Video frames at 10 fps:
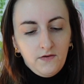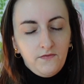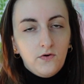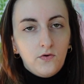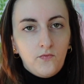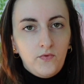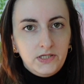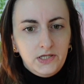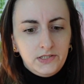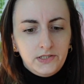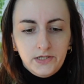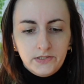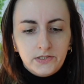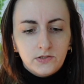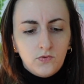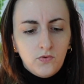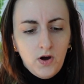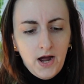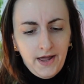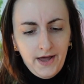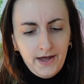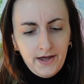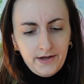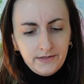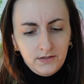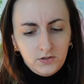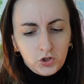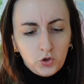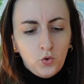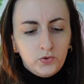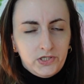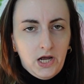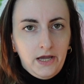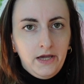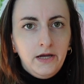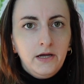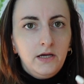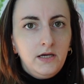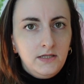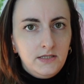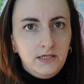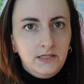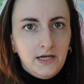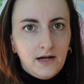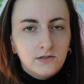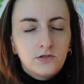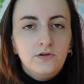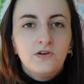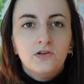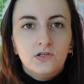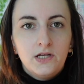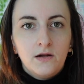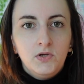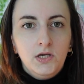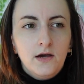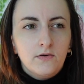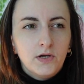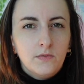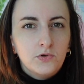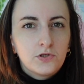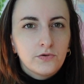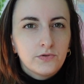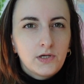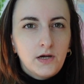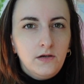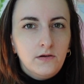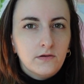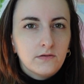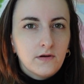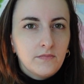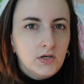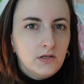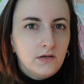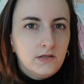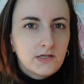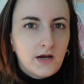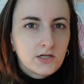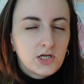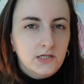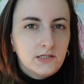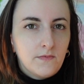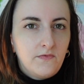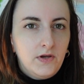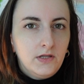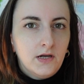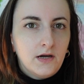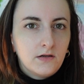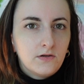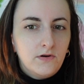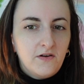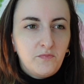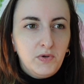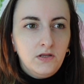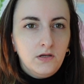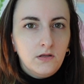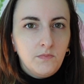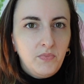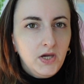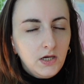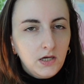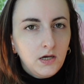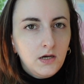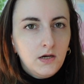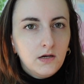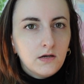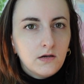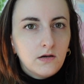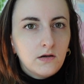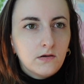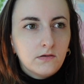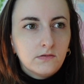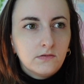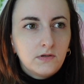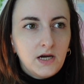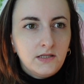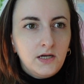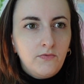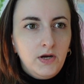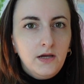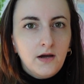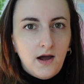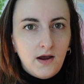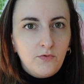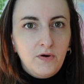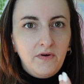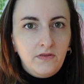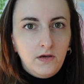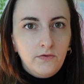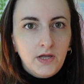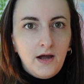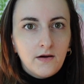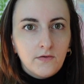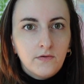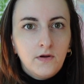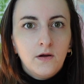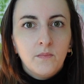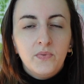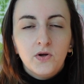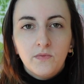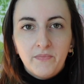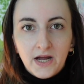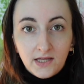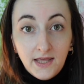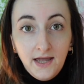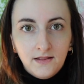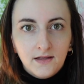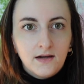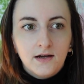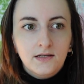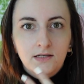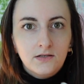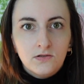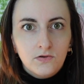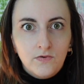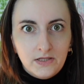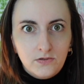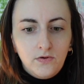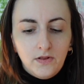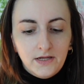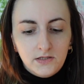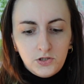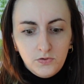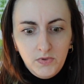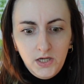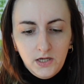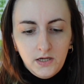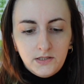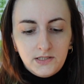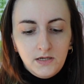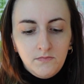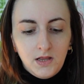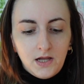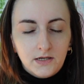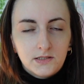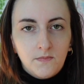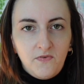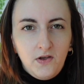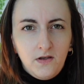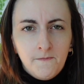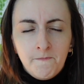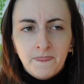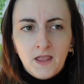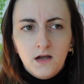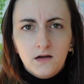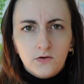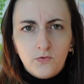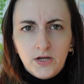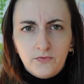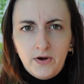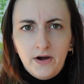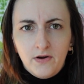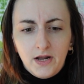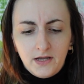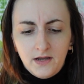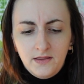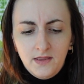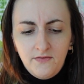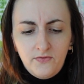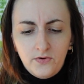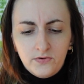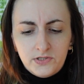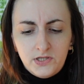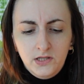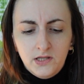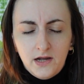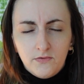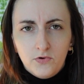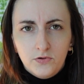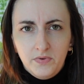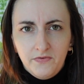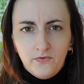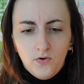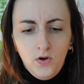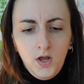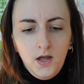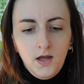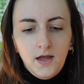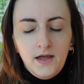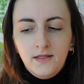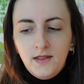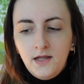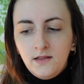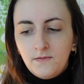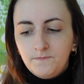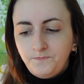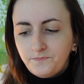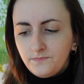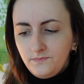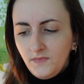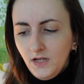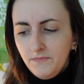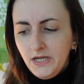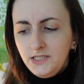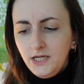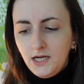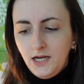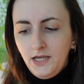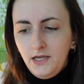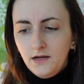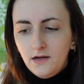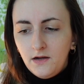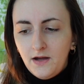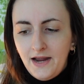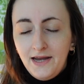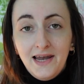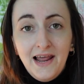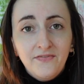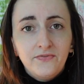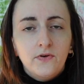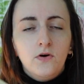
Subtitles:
for resistance, or I had shosai, in detail. So you're going to tell me, yeah, okay, but shosai, I mean, it's actually something that could have been in the pink category. I agree with you now, but back then I didn't know at all, and to me it seemed like something quite rare, like I'd never seen that word before. And then basically I left